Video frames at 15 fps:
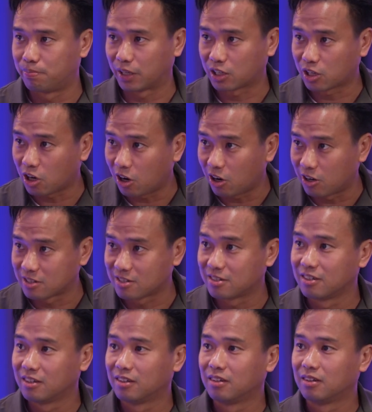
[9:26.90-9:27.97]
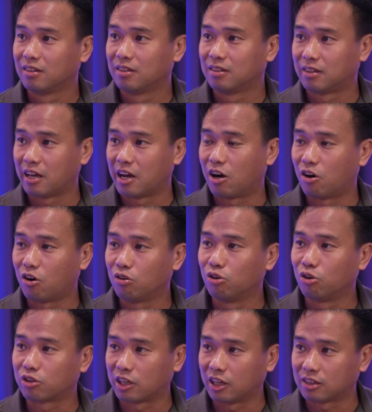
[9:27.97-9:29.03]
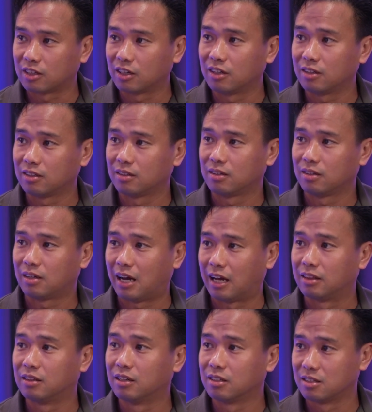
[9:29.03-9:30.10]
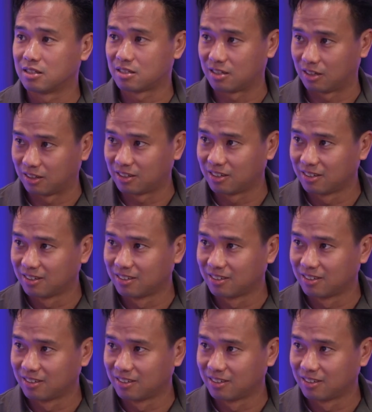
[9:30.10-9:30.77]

Because they are all located under the sink.